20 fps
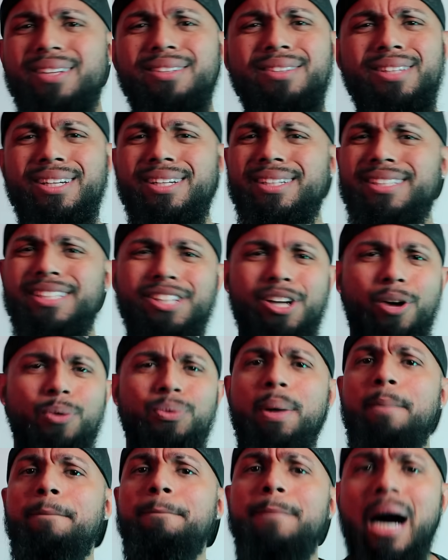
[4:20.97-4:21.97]

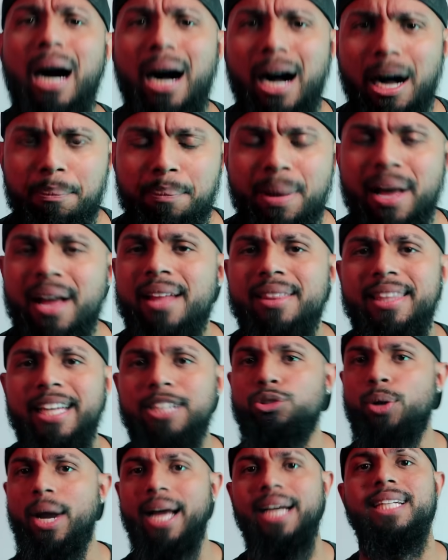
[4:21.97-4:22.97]
mob
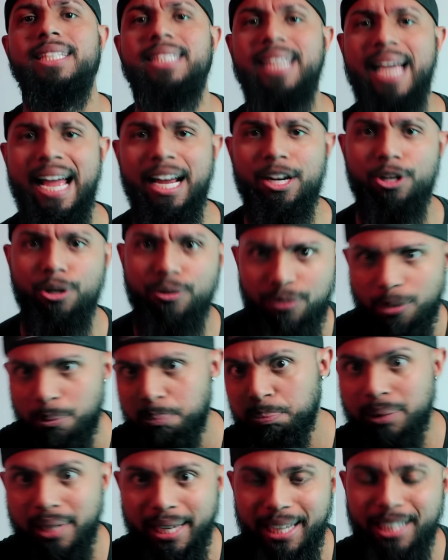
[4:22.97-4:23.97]
that tried to attack her for
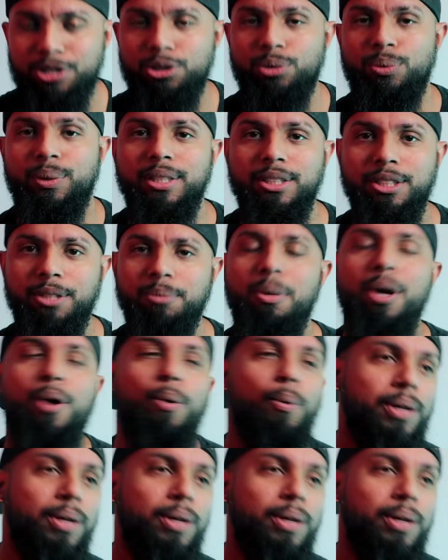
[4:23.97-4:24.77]
plagiarism,